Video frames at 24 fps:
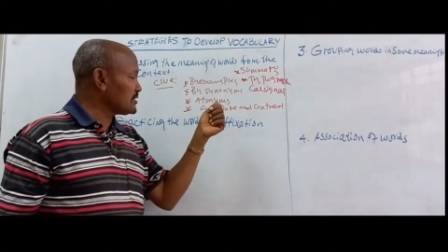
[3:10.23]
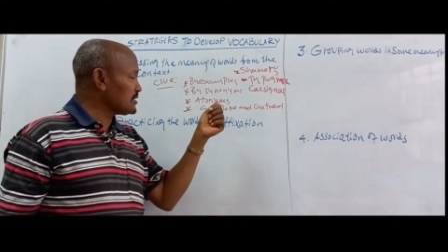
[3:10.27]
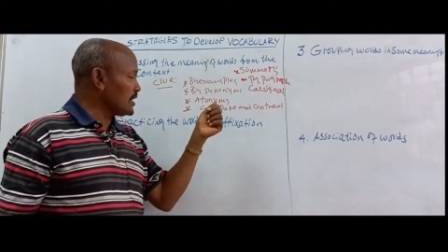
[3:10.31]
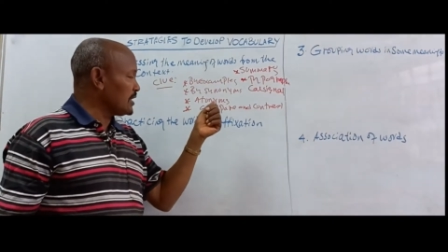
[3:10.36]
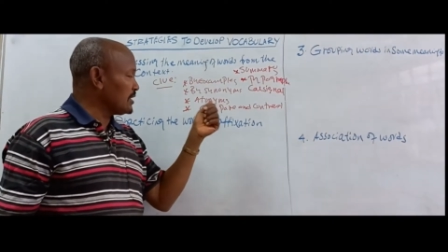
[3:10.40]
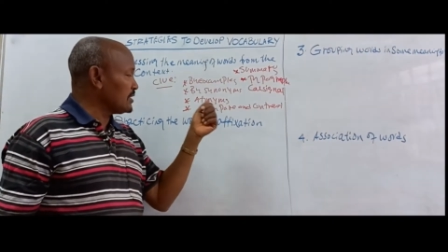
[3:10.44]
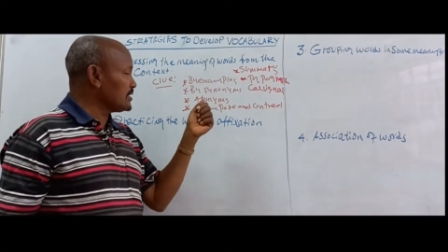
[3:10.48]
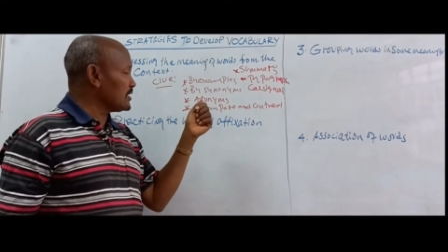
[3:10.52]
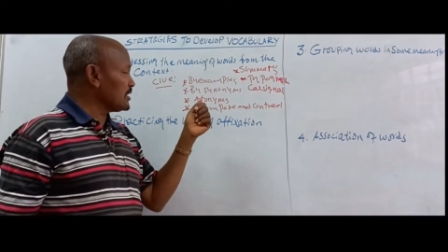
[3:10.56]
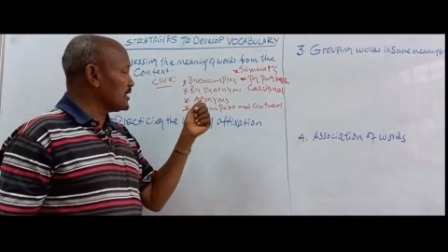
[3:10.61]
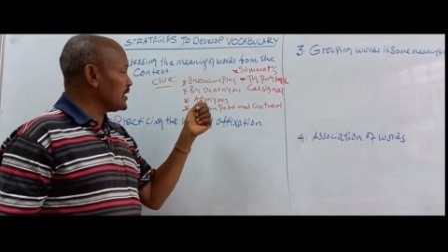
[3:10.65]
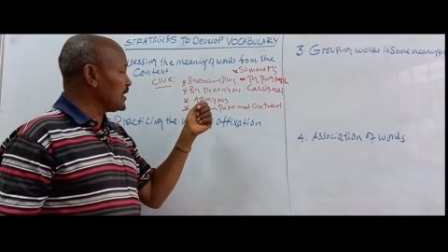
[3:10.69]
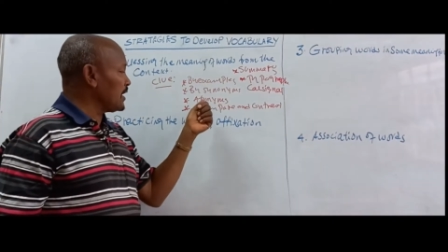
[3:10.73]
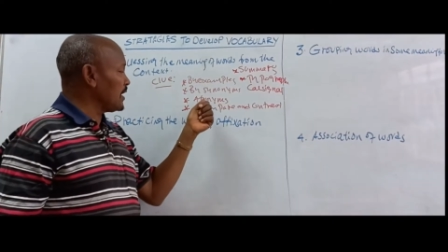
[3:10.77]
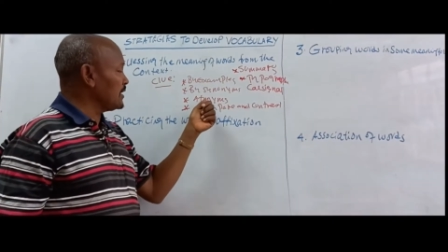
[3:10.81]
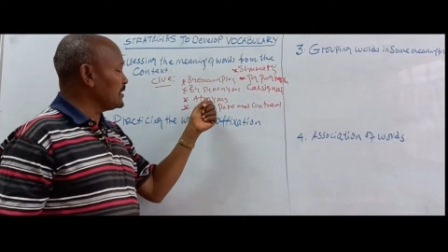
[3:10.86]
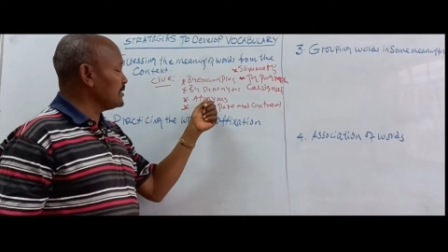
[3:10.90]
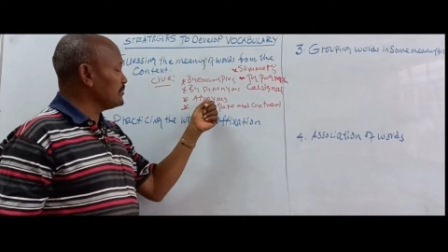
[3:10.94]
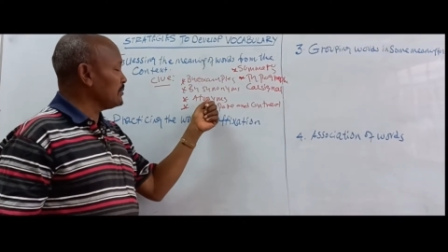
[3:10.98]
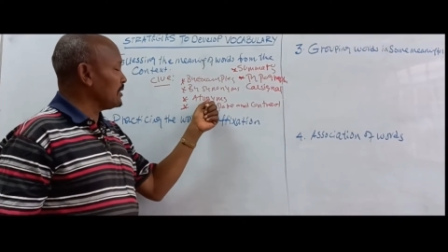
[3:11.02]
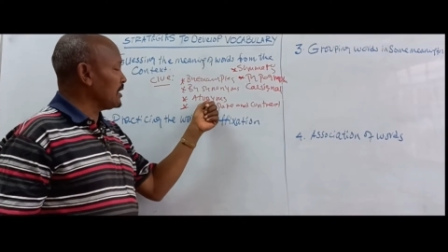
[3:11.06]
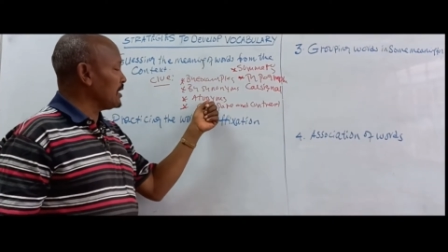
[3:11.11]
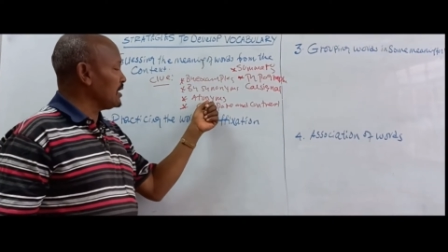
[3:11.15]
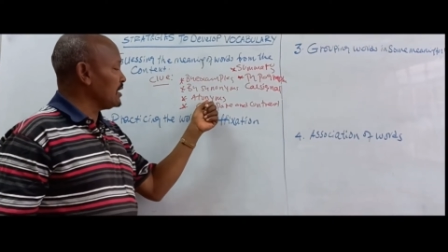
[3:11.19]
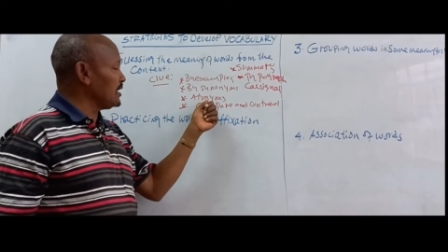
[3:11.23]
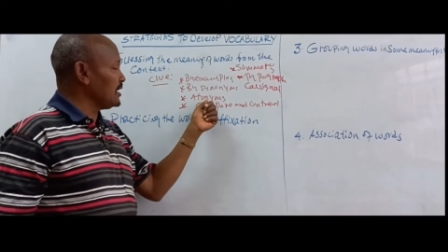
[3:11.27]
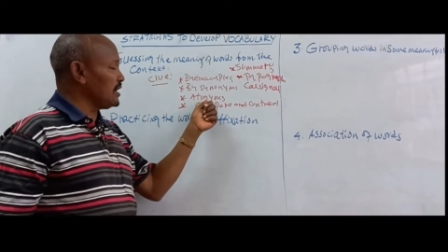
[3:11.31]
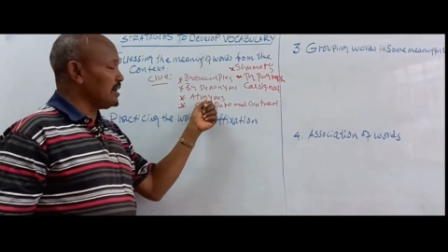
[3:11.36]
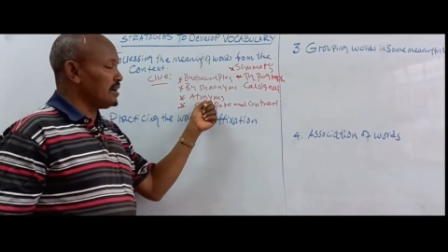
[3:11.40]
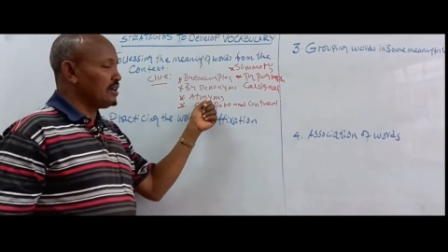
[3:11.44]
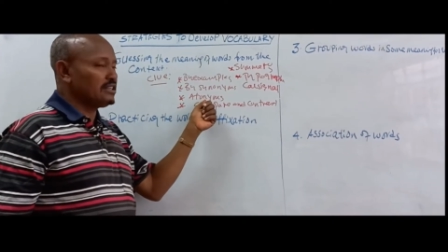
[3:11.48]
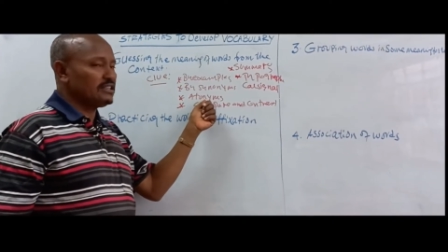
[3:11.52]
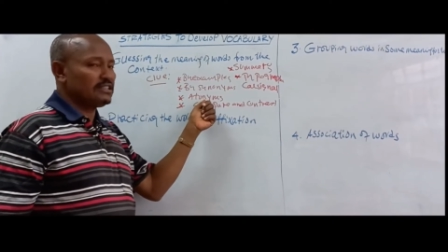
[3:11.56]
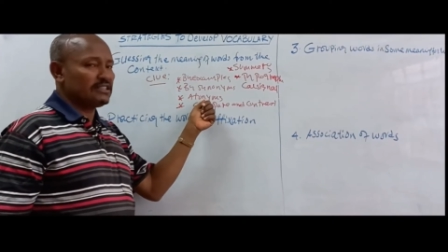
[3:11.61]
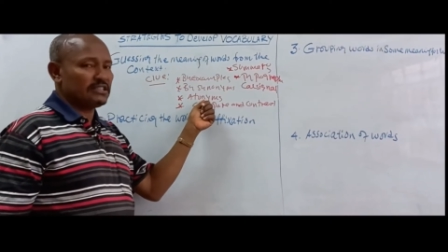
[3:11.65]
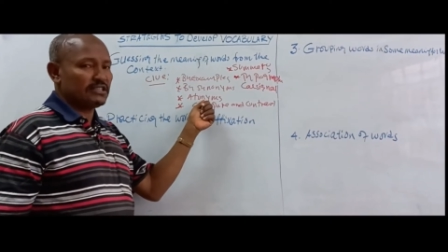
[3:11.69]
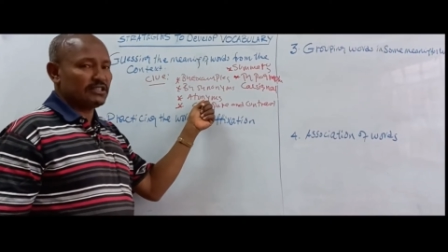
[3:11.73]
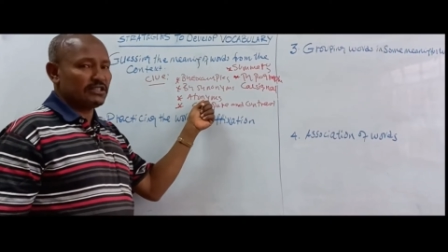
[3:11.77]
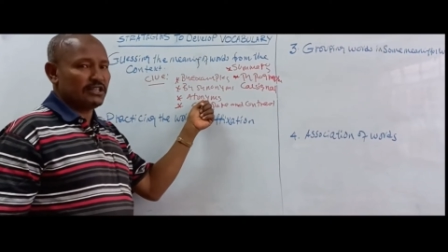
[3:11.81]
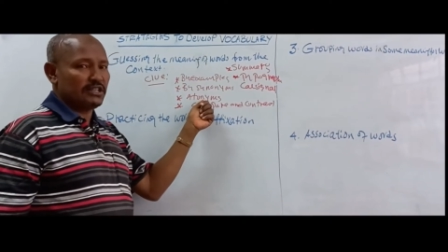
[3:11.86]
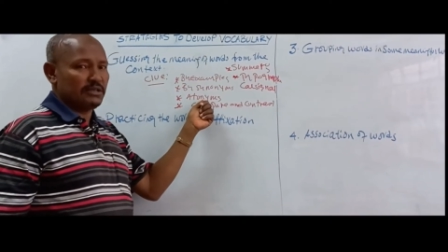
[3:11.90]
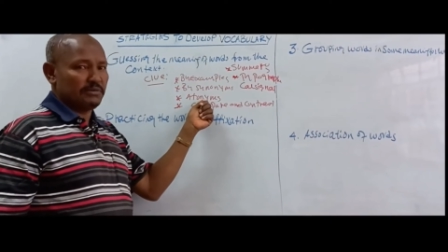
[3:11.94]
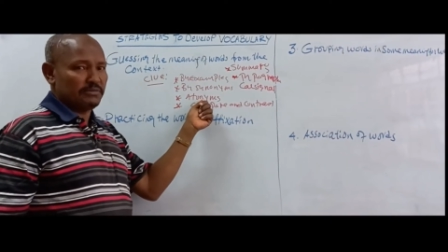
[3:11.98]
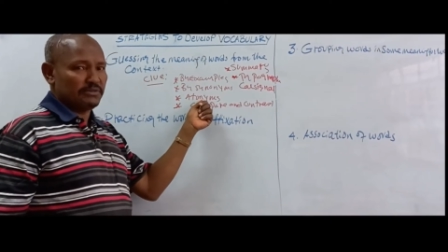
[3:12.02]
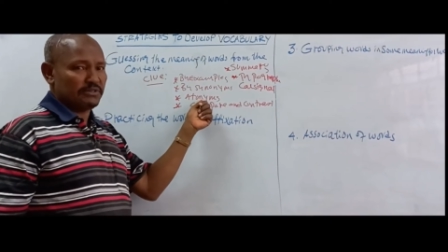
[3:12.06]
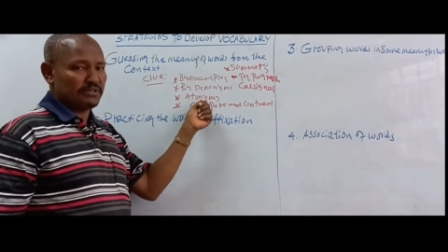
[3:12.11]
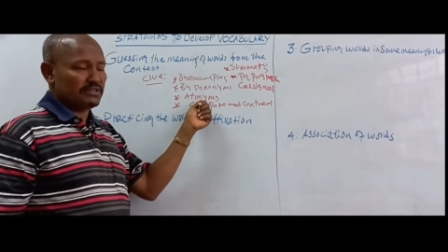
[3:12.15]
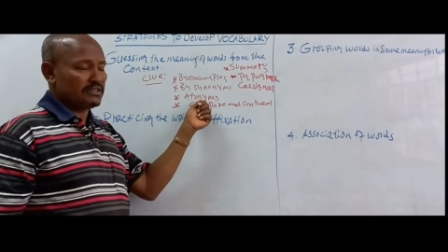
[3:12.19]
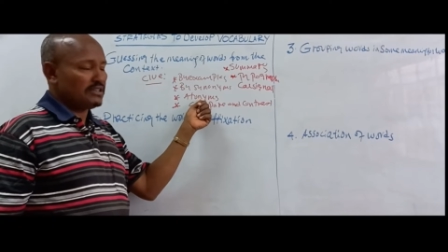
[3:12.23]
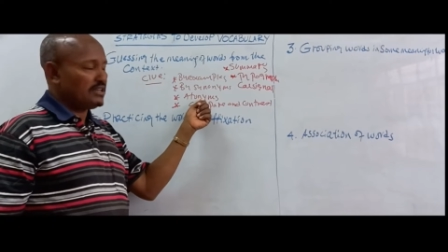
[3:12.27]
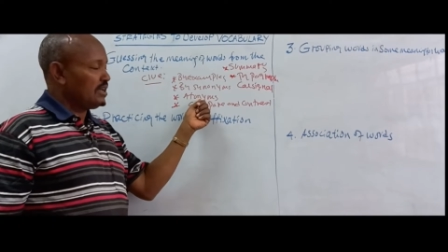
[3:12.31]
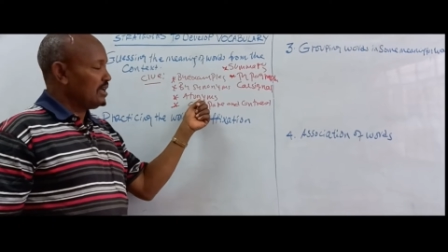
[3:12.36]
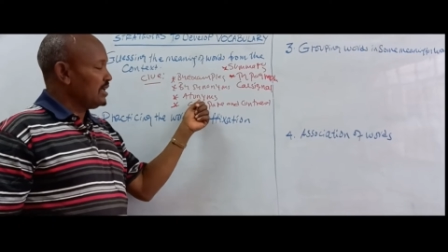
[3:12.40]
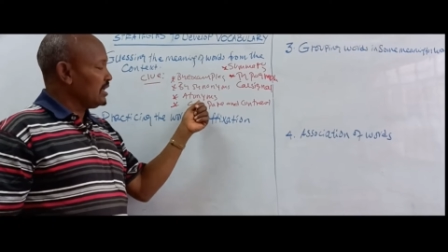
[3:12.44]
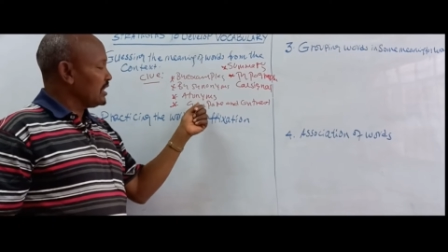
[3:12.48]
underlined by antonyms.